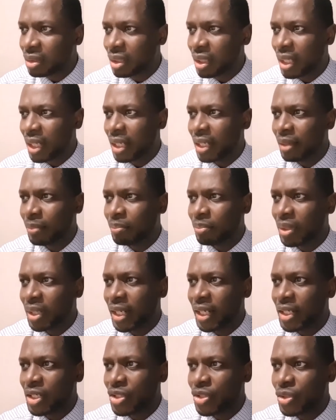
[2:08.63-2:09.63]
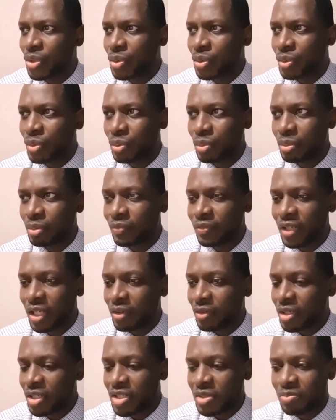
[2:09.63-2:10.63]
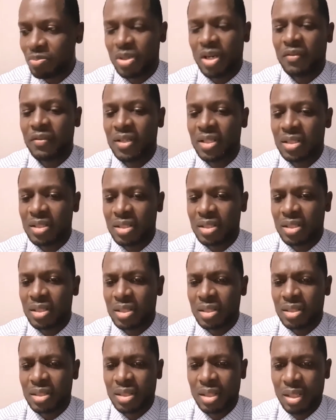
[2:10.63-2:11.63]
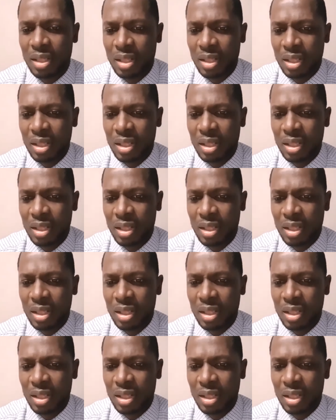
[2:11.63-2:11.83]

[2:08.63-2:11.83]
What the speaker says: I applied to various provinces.